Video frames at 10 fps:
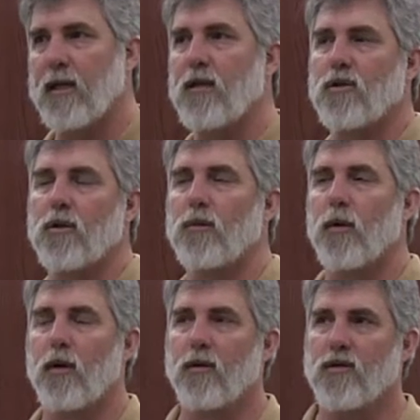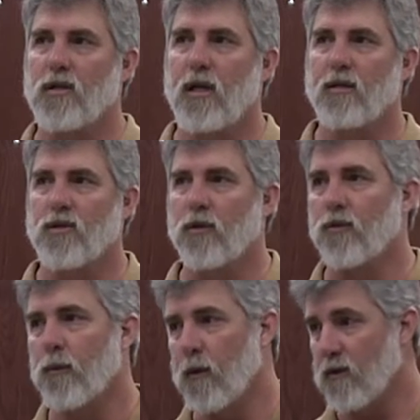eastern part of the state,
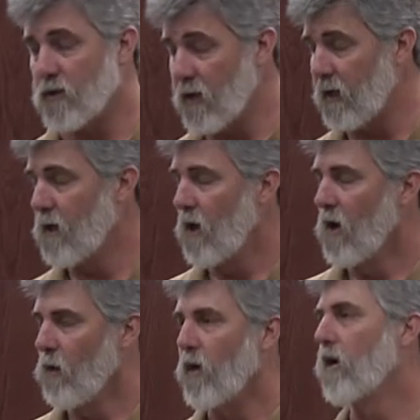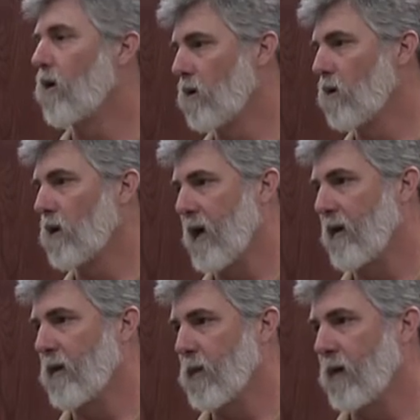central part of the state, we are on
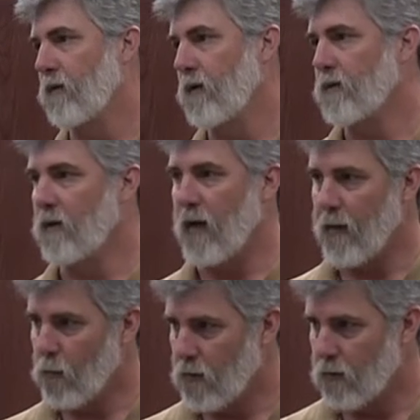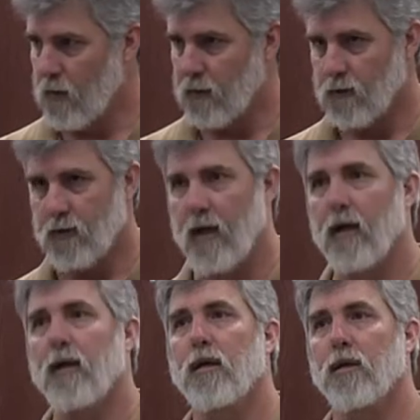county boundaries. And I'm with the Rogers
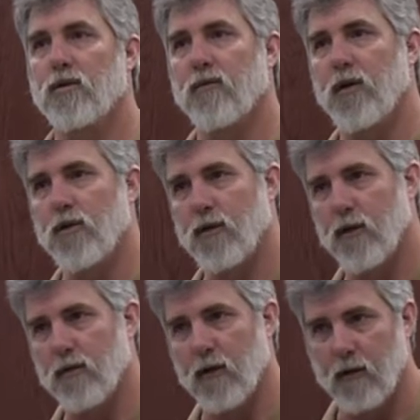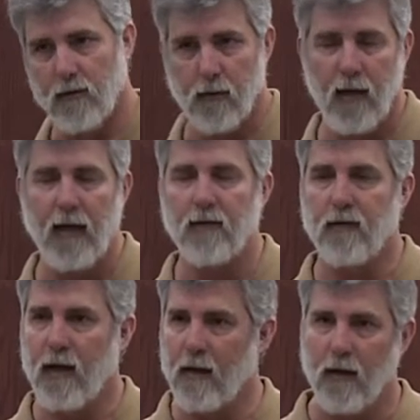County Conservation District. There's a Mayes
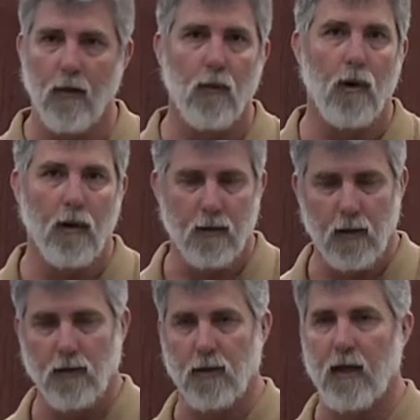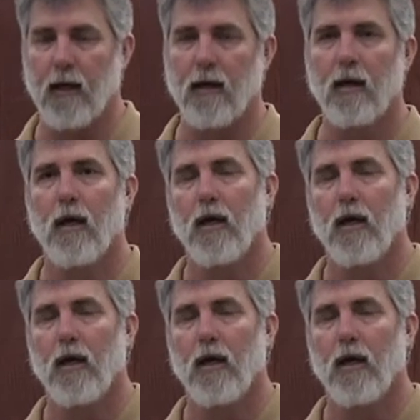County, Nowata, Tulsa County.